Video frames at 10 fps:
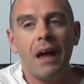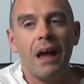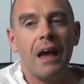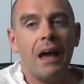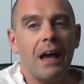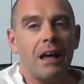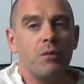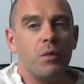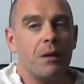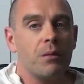
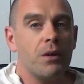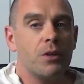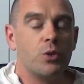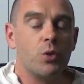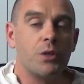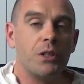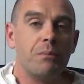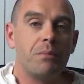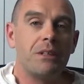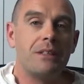And what I'm going to talk to you
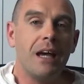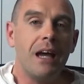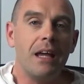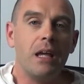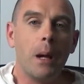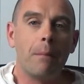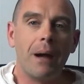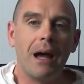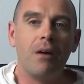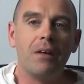today
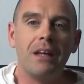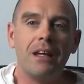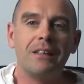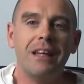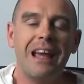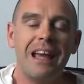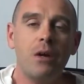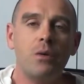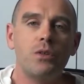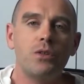about is
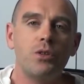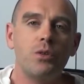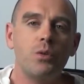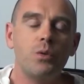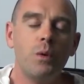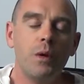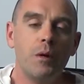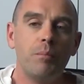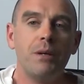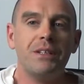how to
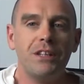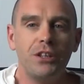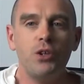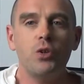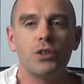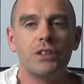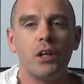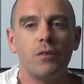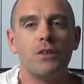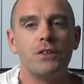position
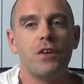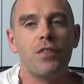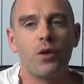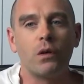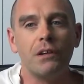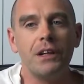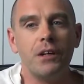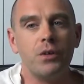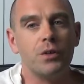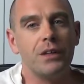yourself as an authority
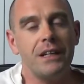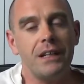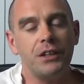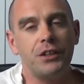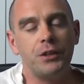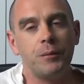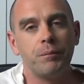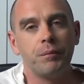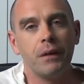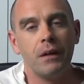in your niche,
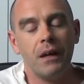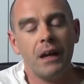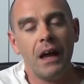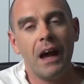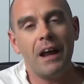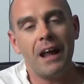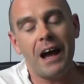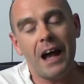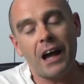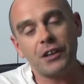and
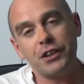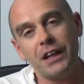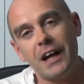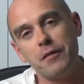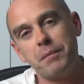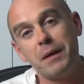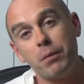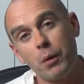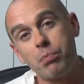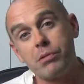actually have
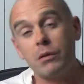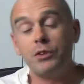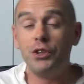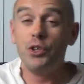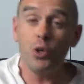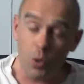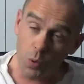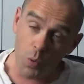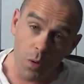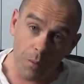people approach
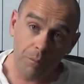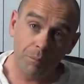you